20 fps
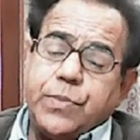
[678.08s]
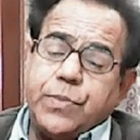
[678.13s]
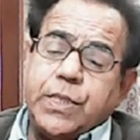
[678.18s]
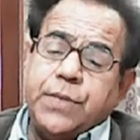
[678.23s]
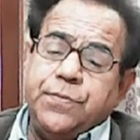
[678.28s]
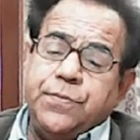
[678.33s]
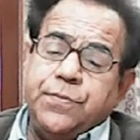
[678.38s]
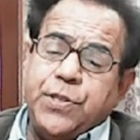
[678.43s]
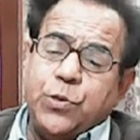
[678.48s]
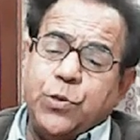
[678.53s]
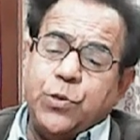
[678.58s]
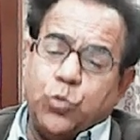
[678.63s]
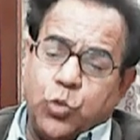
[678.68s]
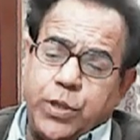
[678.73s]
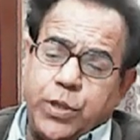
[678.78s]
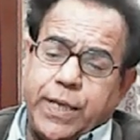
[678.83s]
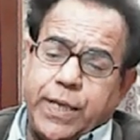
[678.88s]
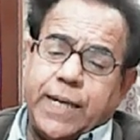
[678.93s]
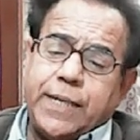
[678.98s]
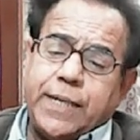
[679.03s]
We know
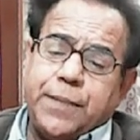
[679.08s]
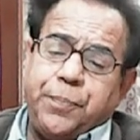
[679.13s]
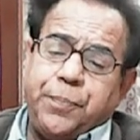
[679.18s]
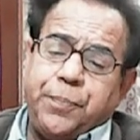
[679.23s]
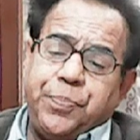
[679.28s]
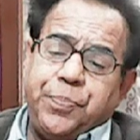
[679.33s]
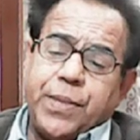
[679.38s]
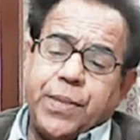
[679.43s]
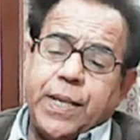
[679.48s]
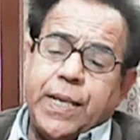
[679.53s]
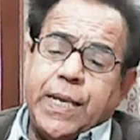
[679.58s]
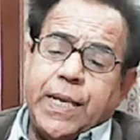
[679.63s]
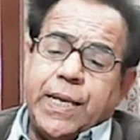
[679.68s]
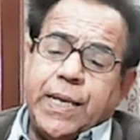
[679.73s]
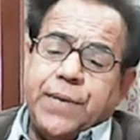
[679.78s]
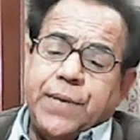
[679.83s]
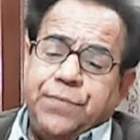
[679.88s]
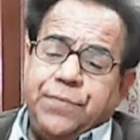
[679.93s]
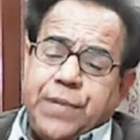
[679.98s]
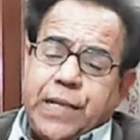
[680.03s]
that
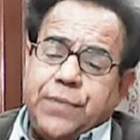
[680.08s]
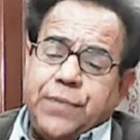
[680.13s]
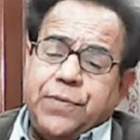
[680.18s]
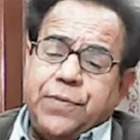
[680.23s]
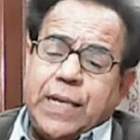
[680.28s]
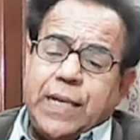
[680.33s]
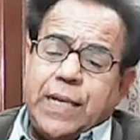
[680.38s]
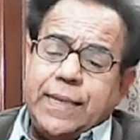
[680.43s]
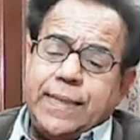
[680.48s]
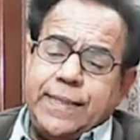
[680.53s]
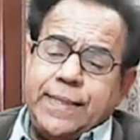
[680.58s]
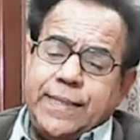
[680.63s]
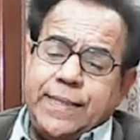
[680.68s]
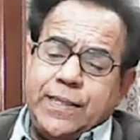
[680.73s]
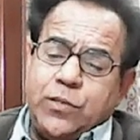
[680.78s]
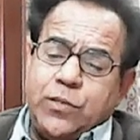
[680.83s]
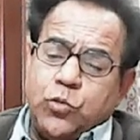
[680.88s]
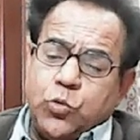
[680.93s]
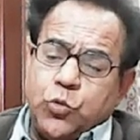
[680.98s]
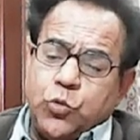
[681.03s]
wavelength is
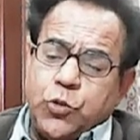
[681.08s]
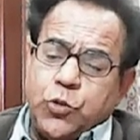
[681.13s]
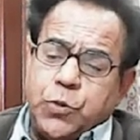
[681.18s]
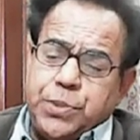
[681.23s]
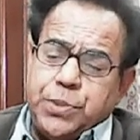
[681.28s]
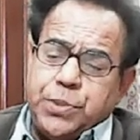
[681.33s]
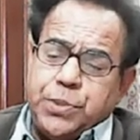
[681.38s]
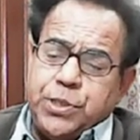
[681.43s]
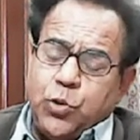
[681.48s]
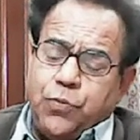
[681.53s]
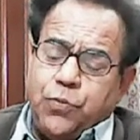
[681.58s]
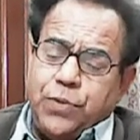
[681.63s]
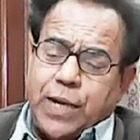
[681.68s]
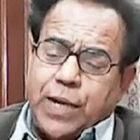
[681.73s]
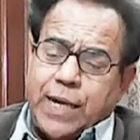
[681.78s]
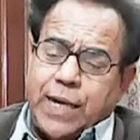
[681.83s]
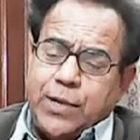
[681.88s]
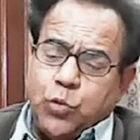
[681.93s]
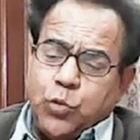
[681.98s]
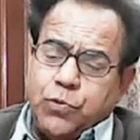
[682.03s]
equal to speed of
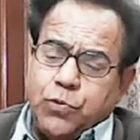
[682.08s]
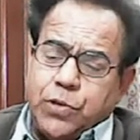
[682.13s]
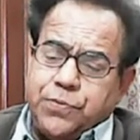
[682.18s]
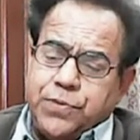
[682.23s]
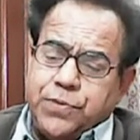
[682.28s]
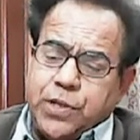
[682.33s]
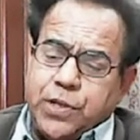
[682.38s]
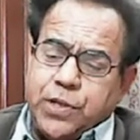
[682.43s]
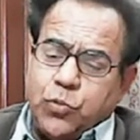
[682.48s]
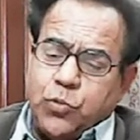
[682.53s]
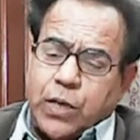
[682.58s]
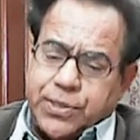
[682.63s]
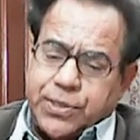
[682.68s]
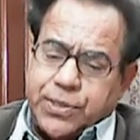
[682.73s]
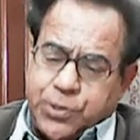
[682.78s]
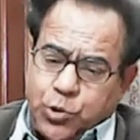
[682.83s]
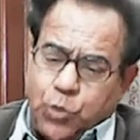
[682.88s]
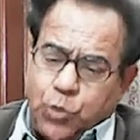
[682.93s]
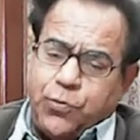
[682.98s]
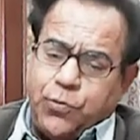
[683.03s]
light over frequency
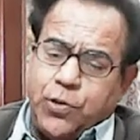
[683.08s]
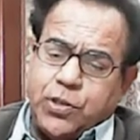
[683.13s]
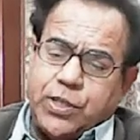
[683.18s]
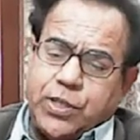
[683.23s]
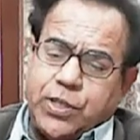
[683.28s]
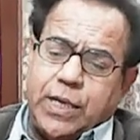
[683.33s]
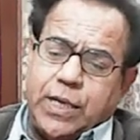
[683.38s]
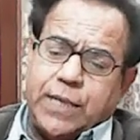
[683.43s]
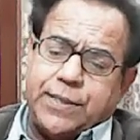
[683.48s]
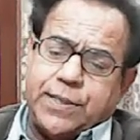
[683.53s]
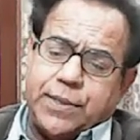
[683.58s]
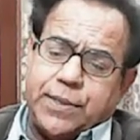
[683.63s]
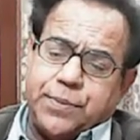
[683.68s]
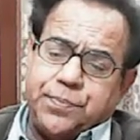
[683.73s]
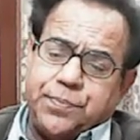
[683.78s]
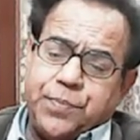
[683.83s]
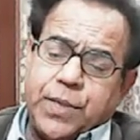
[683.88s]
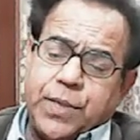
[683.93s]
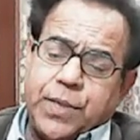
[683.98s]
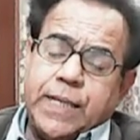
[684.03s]
of oscillation.
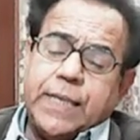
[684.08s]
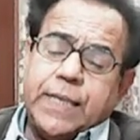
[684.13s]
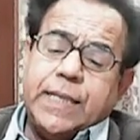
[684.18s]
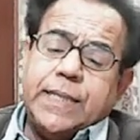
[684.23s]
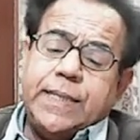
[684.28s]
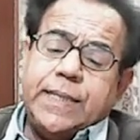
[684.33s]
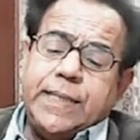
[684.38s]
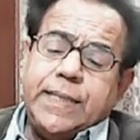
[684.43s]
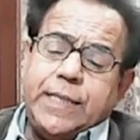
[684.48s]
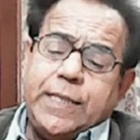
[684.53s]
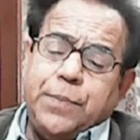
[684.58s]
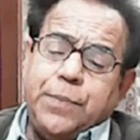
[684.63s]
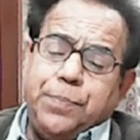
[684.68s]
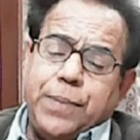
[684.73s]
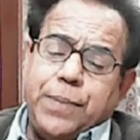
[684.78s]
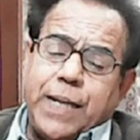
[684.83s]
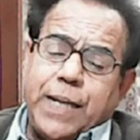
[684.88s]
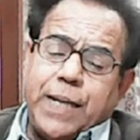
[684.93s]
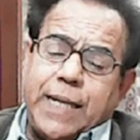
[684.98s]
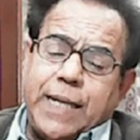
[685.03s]
This
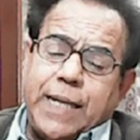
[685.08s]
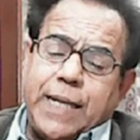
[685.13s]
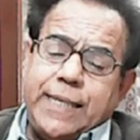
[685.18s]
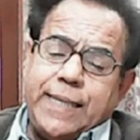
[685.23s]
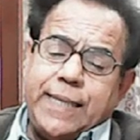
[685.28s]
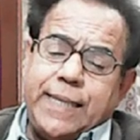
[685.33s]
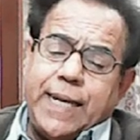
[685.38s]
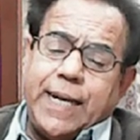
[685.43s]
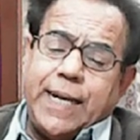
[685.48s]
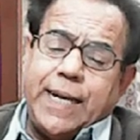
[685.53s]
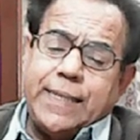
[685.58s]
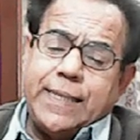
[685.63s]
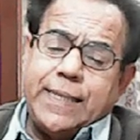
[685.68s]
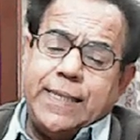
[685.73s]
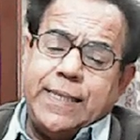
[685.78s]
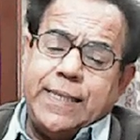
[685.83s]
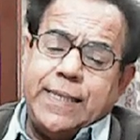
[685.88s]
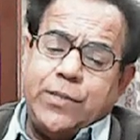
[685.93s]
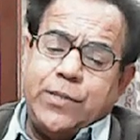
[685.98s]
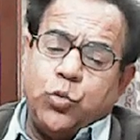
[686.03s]
implies that
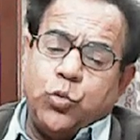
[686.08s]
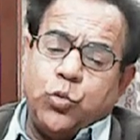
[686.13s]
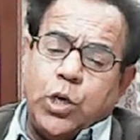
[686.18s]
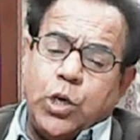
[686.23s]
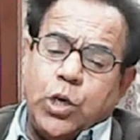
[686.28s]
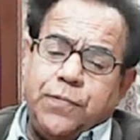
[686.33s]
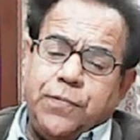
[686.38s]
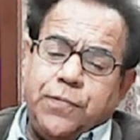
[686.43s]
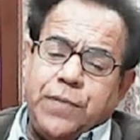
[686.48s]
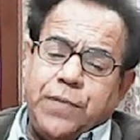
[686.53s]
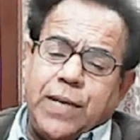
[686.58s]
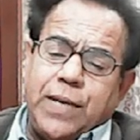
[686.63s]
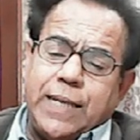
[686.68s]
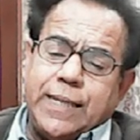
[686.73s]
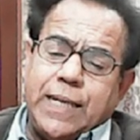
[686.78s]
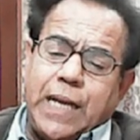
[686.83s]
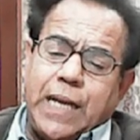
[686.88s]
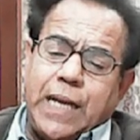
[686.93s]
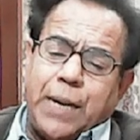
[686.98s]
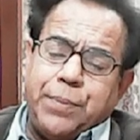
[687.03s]
threshold wavelength
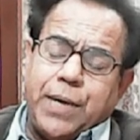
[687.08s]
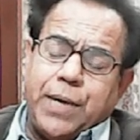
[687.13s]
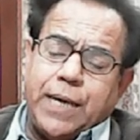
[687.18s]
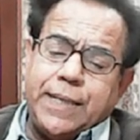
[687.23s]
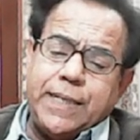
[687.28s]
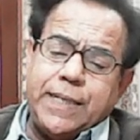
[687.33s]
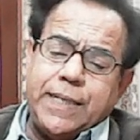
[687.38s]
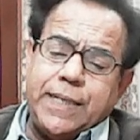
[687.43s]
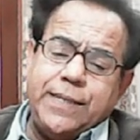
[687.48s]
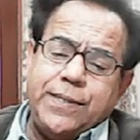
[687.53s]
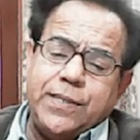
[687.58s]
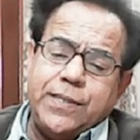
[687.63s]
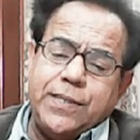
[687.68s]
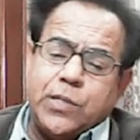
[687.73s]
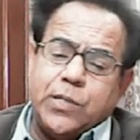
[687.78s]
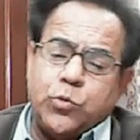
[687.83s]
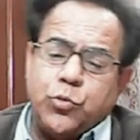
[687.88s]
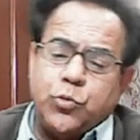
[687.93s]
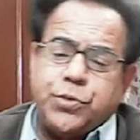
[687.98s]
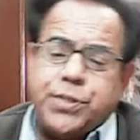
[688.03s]
lambda t is equal
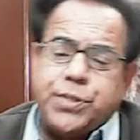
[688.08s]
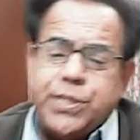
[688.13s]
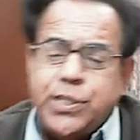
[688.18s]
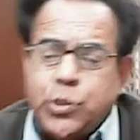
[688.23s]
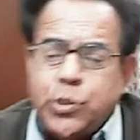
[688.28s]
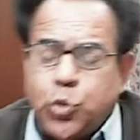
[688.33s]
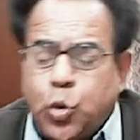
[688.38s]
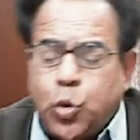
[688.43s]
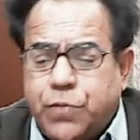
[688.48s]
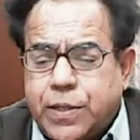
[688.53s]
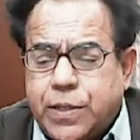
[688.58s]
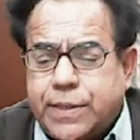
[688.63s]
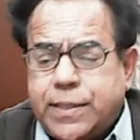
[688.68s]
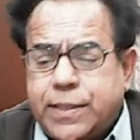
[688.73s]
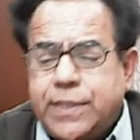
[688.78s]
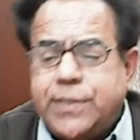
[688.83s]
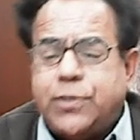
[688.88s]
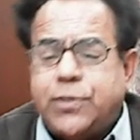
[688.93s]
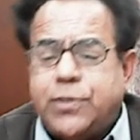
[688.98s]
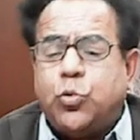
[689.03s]
to c over
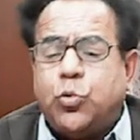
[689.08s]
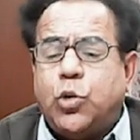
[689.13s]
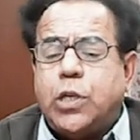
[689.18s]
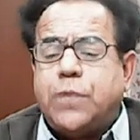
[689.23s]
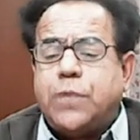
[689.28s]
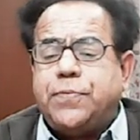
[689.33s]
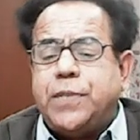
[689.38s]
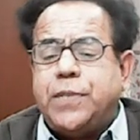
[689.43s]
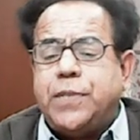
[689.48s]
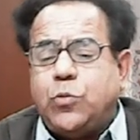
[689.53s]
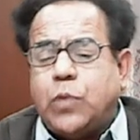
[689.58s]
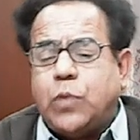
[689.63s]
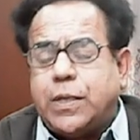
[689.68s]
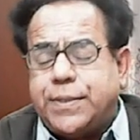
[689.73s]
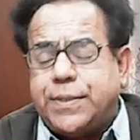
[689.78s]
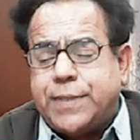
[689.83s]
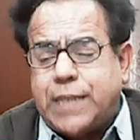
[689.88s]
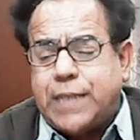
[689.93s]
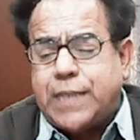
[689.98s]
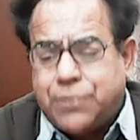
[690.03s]
threshold
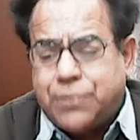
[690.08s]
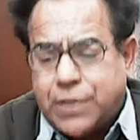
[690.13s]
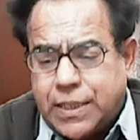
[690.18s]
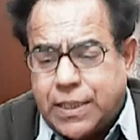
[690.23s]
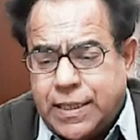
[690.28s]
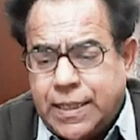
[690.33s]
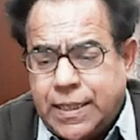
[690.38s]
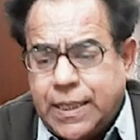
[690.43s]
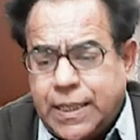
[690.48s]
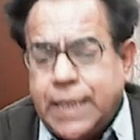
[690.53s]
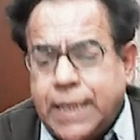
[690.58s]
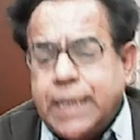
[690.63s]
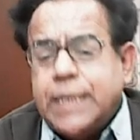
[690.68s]
frequency ft.